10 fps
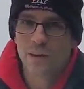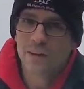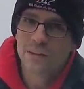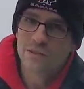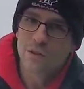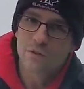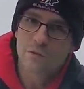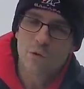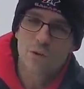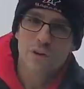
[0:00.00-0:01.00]
zone
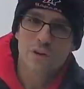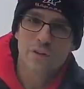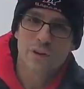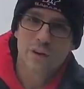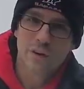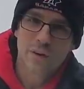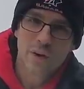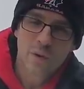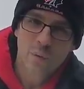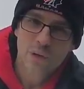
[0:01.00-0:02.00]
four, you're there
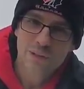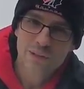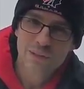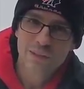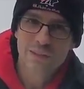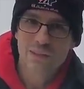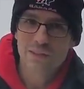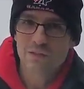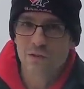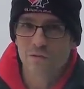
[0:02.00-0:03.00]
once a season, and
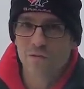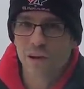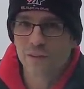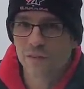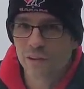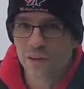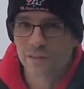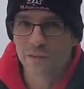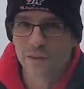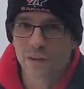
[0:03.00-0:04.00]
zone five, you're never
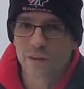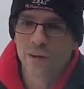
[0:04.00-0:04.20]
there.